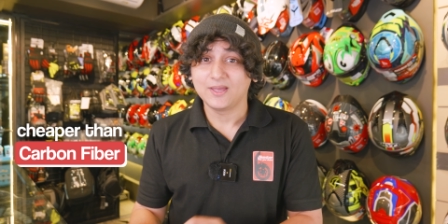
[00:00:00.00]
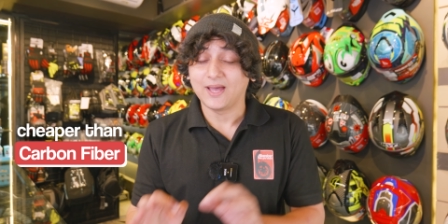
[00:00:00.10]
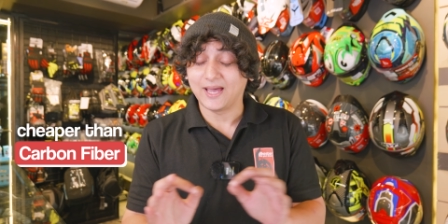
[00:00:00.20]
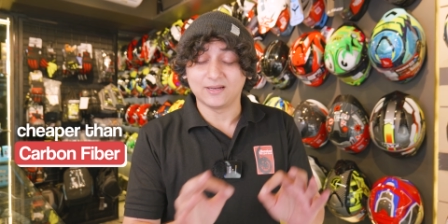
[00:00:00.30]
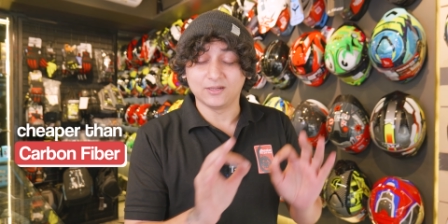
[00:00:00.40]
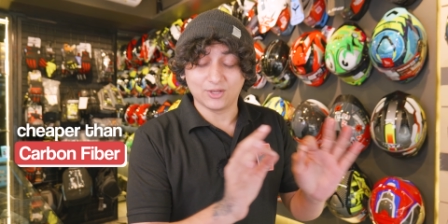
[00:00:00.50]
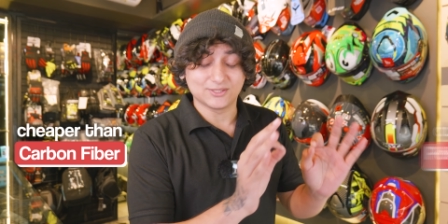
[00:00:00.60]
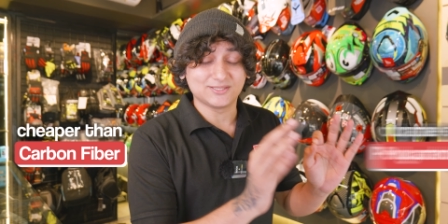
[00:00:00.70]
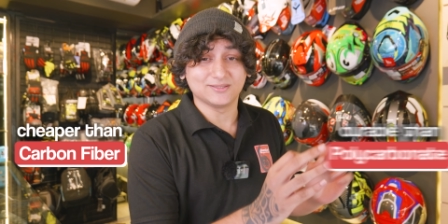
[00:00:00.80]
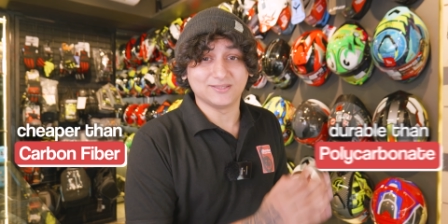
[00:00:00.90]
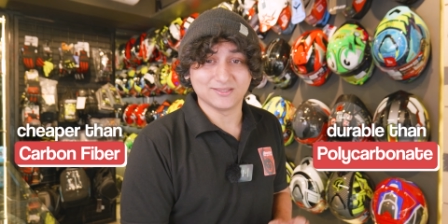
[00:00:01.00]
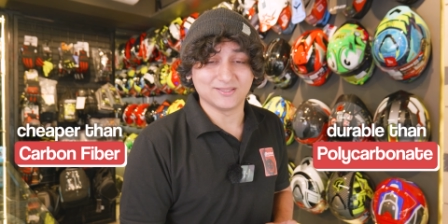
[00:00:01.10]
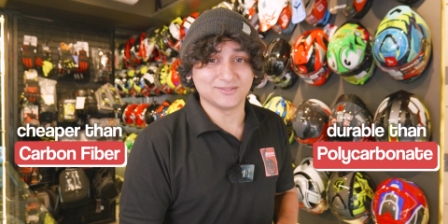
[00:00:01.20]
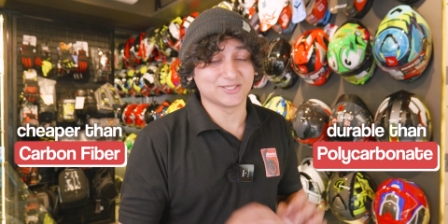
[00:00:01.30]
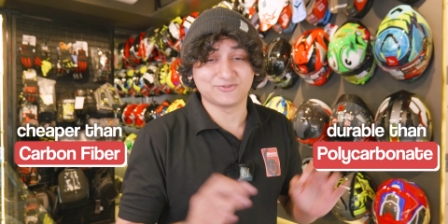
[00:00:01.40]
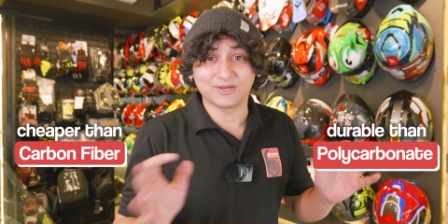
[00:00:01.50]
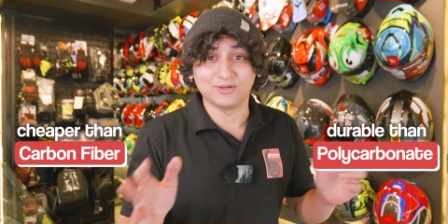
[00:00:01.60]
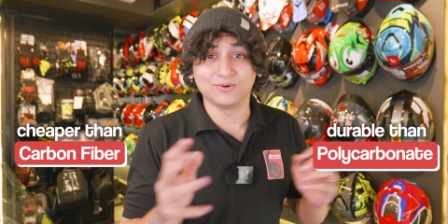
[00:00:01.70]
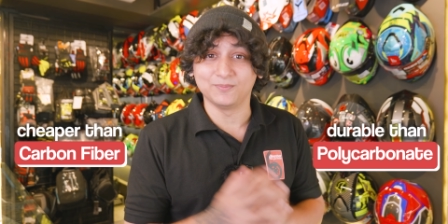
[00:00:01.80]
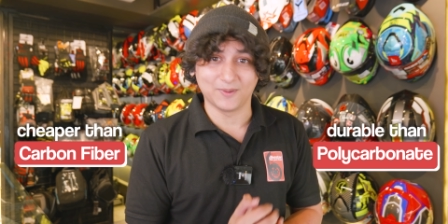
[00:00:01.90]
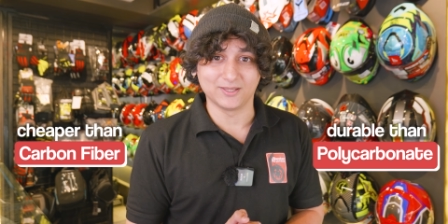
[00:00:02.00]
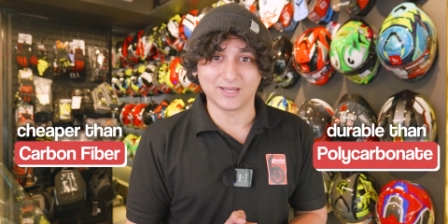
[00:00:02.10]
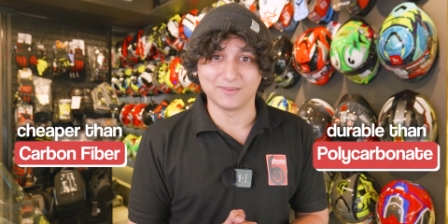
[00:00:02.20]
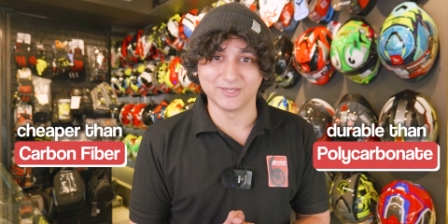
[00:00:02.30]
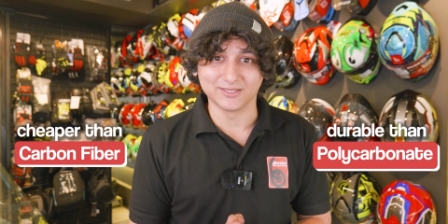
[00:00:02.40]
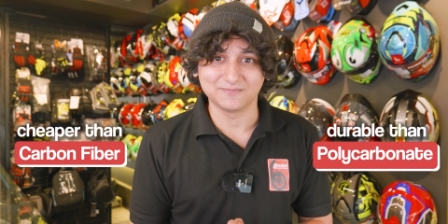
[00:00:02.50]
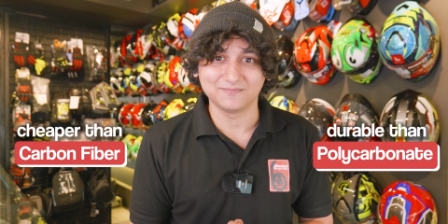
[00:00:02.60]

and a lot sturdier than just regular old polycarbonate.